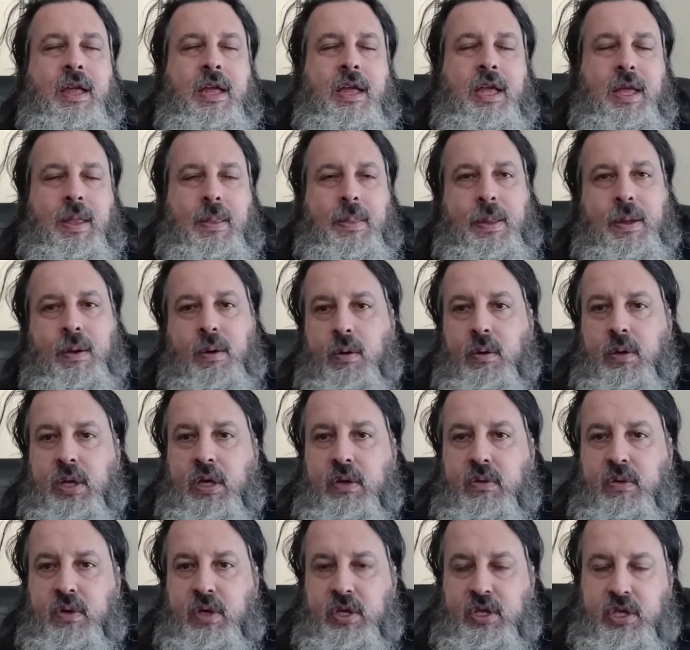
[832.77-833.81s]
in the
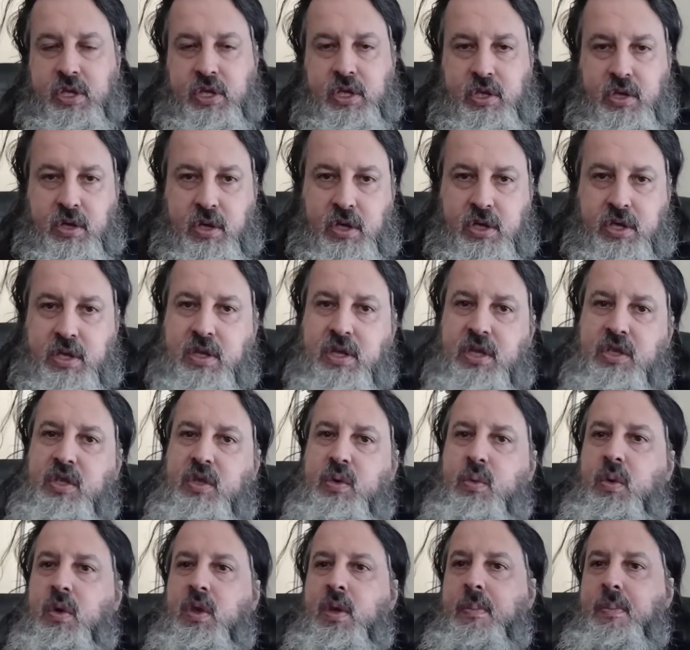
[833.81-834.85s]
early Christian church, and this
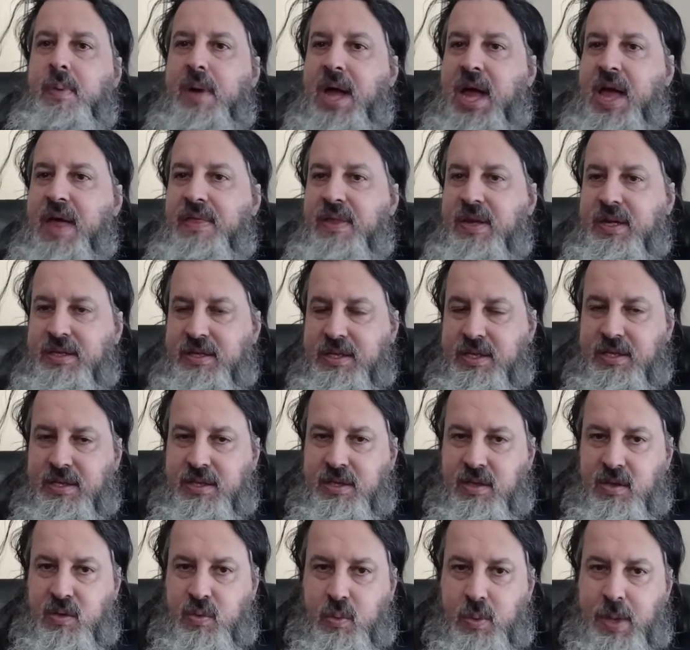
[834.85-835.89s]
is where the path
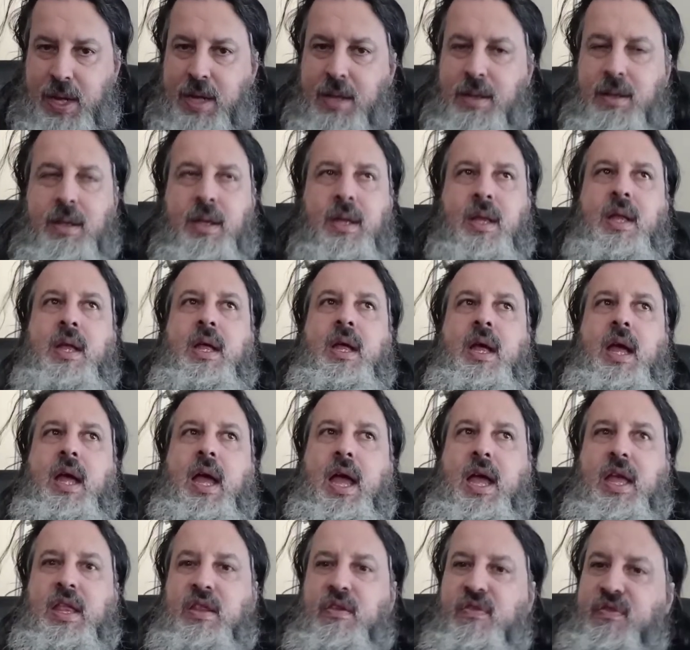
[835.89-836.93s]
exists as well,
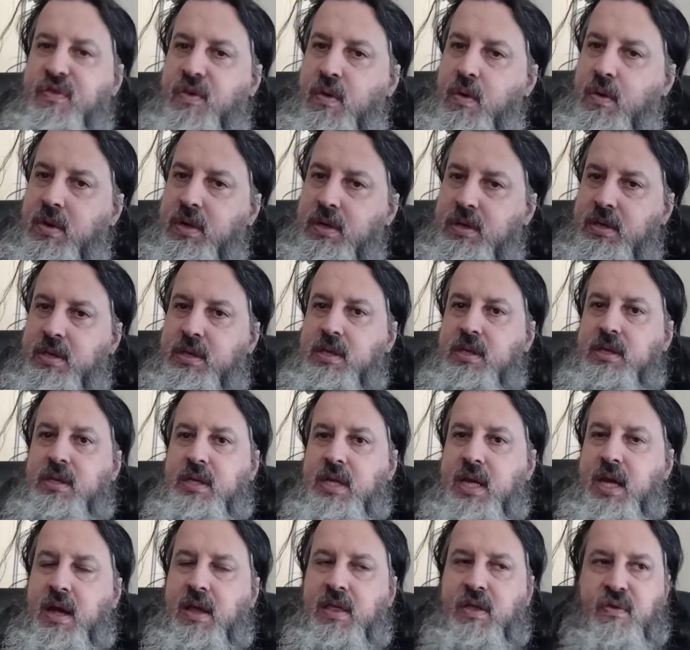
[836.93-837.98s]
and the focus is
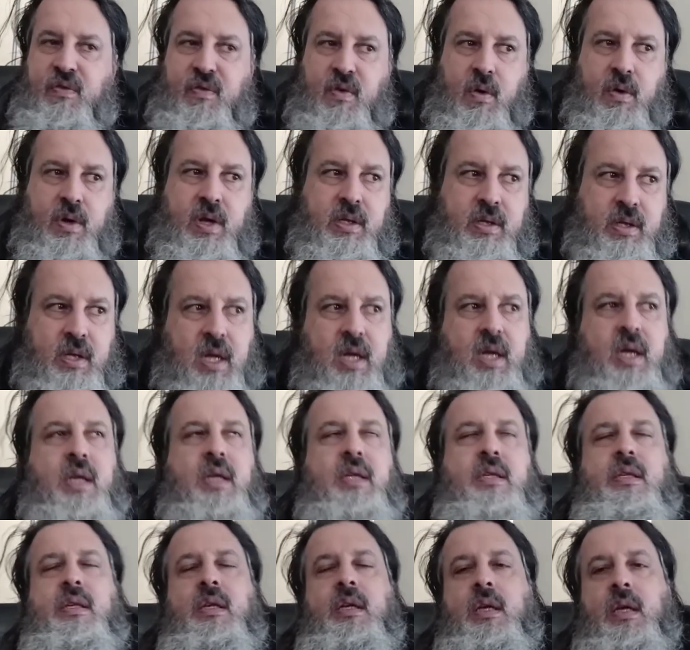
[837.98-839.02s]
there. The focus
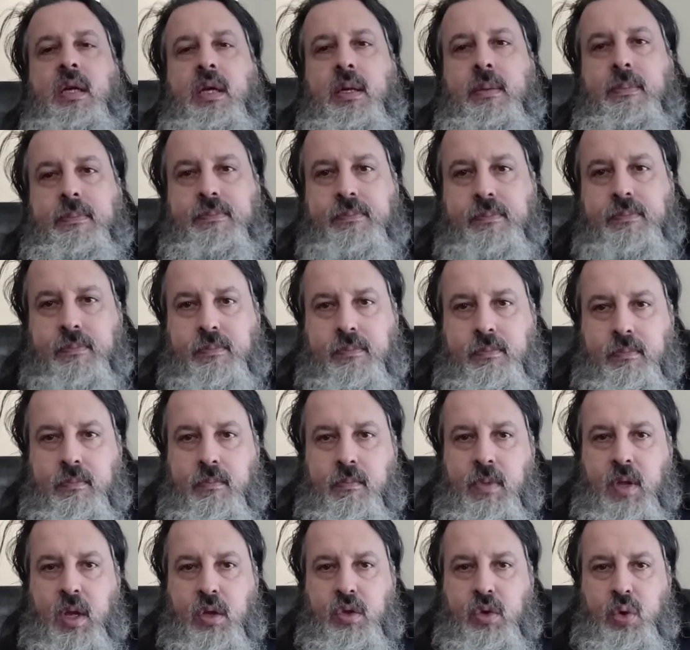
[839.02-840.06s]
is
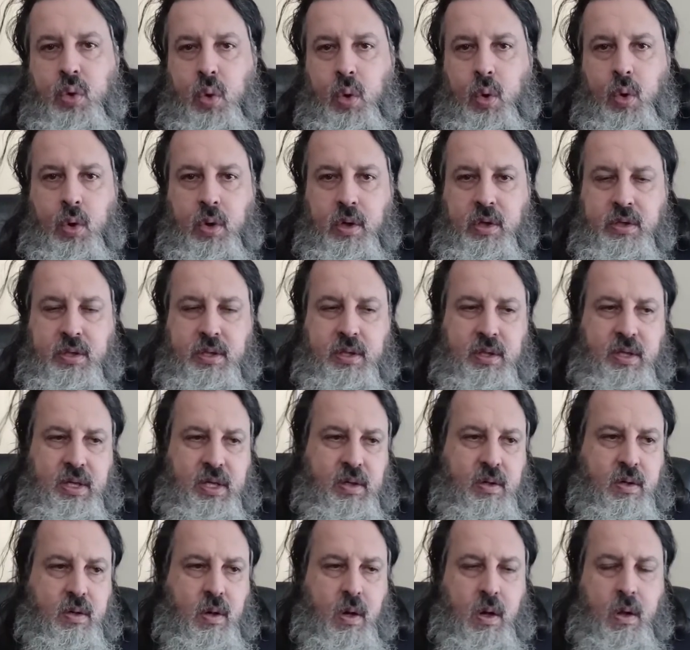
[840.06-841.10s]
towards
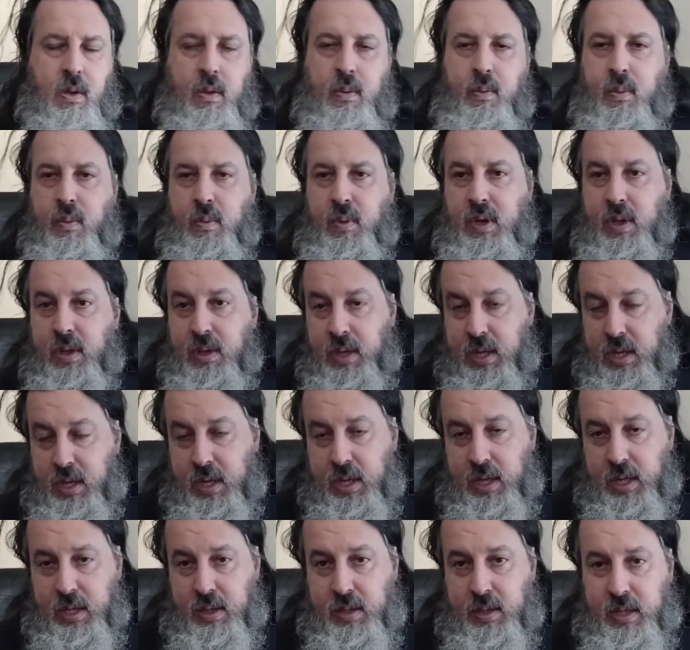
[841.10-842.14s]
the,
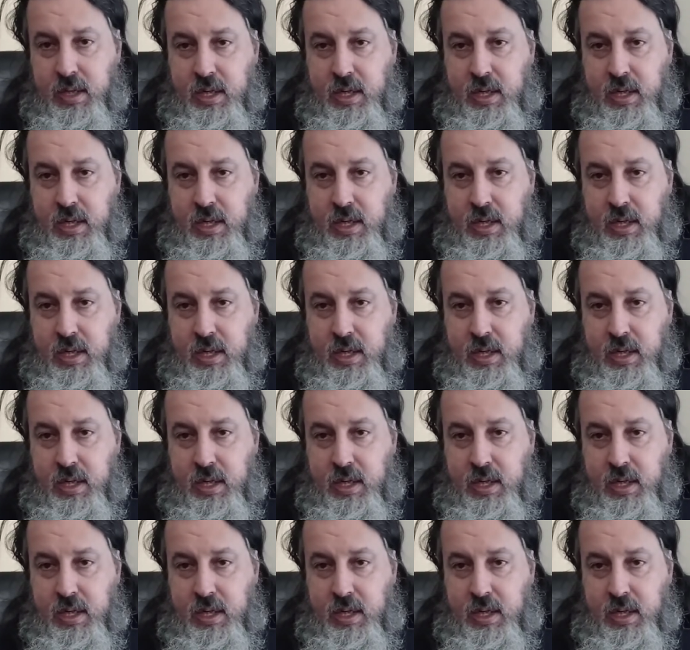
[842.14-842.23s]
in the